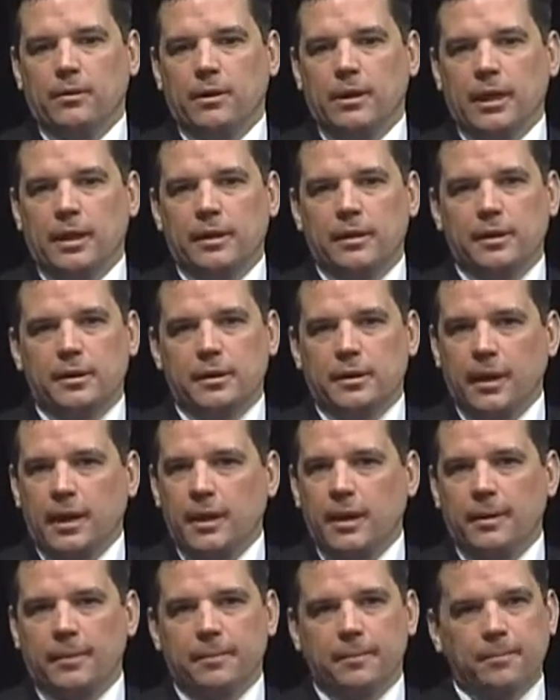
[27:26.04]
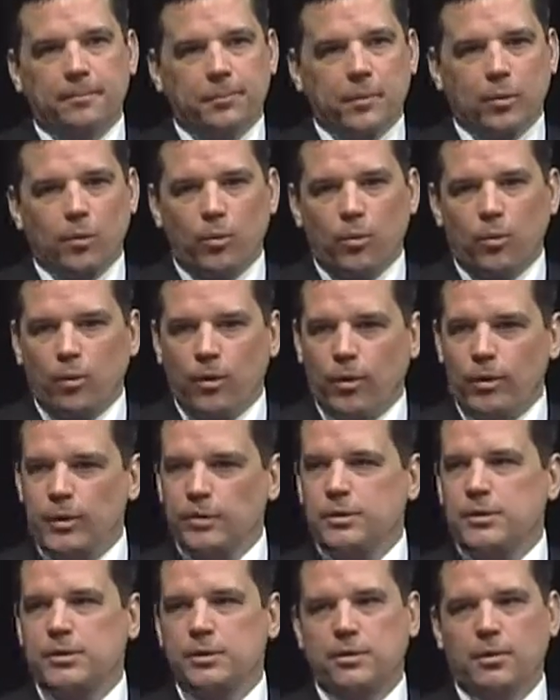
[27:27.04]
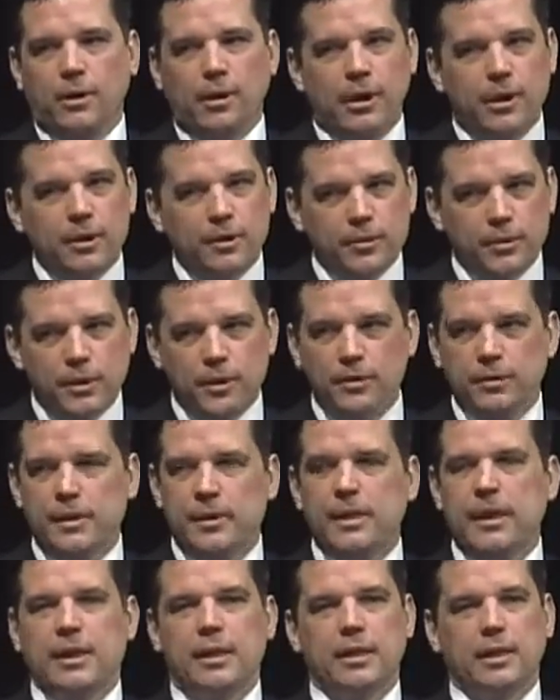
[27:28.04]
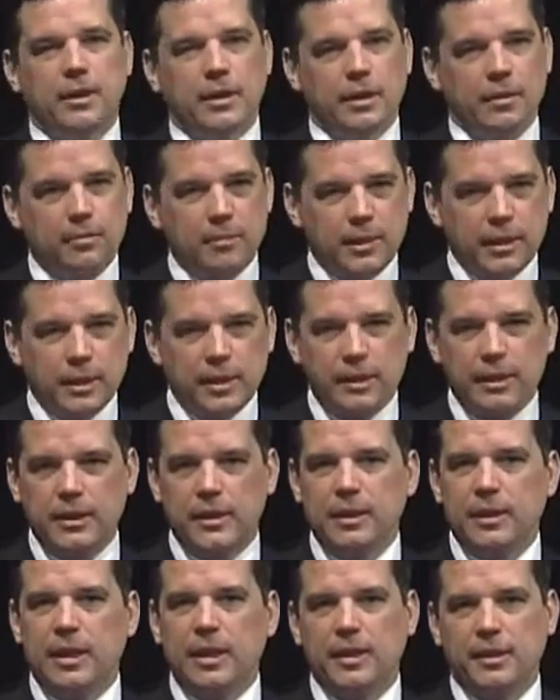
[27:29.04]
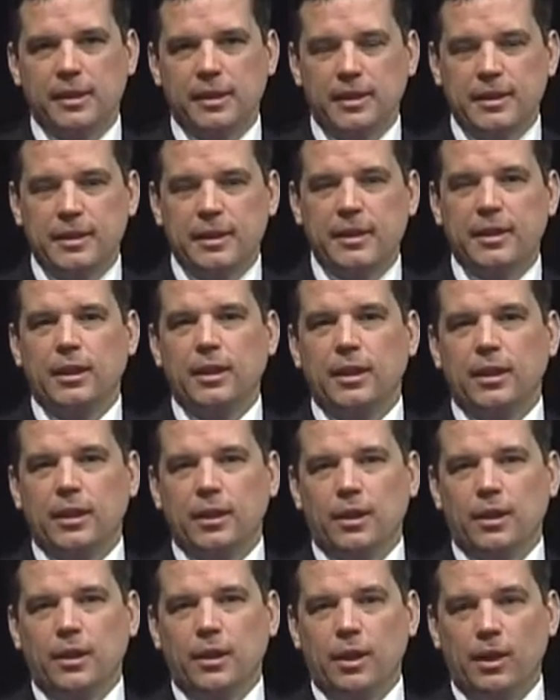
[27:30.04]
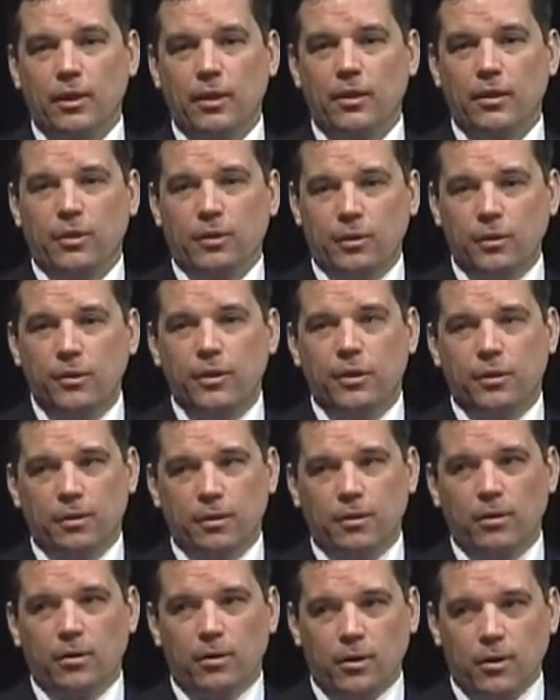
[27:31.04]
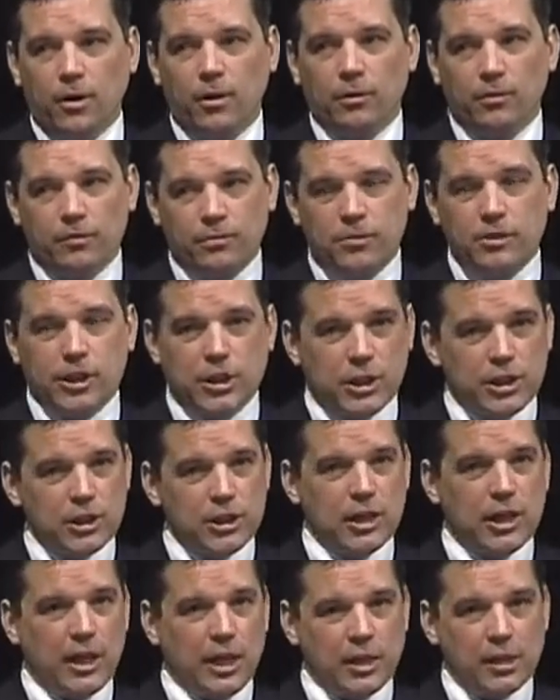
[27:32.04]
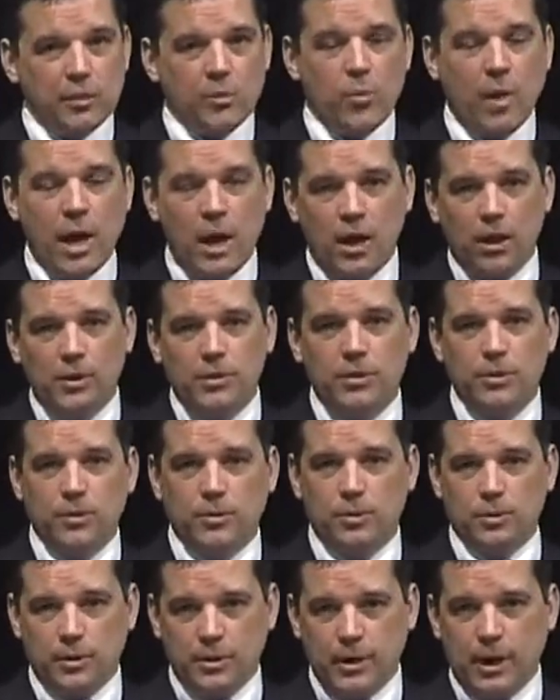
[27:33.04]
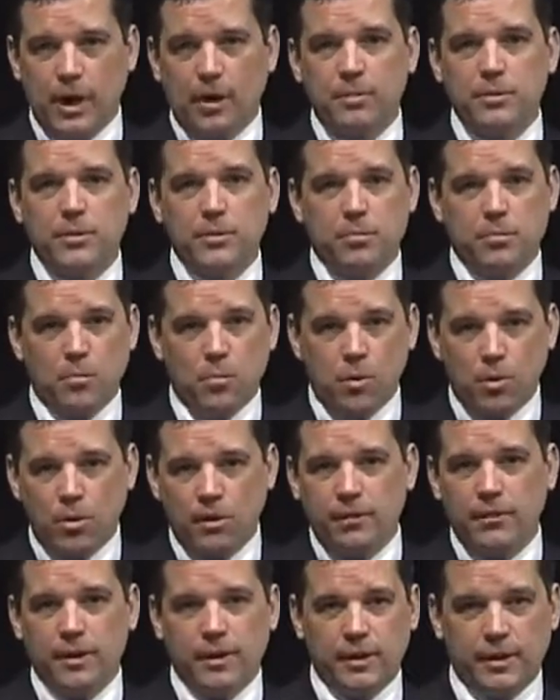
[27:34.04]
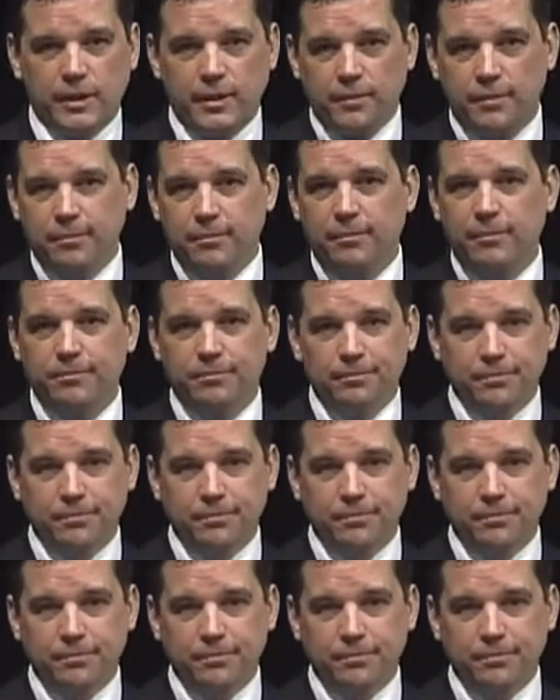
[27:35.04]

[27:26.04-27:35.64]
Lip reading: tests that we're used to our high school students taking, like PSAT, SAT, those are all changing as well to adopt more of the same